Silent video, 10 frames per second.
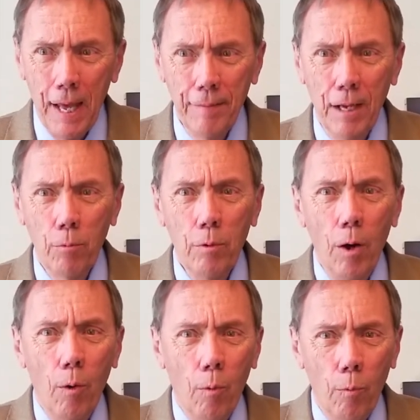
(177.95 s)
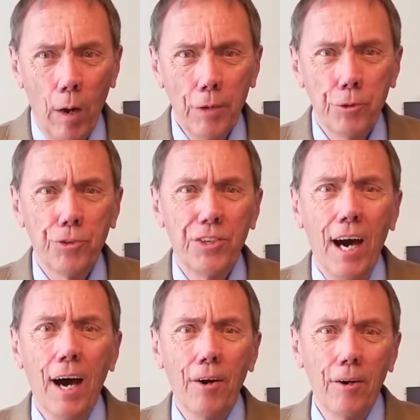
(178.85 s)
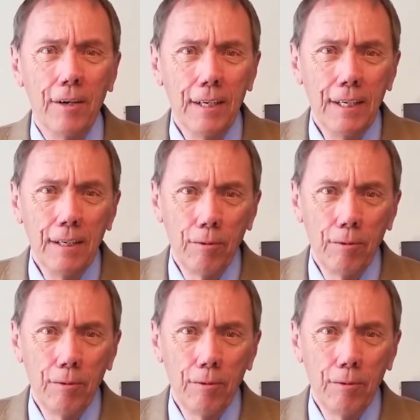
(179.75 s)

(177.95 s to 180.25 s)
And then Roger's daughter,